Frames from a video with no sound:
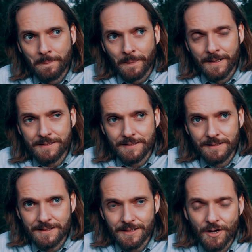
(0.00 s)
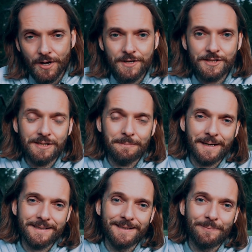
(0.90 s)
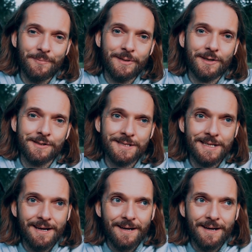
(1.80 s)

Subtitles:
it's an urgent matter, because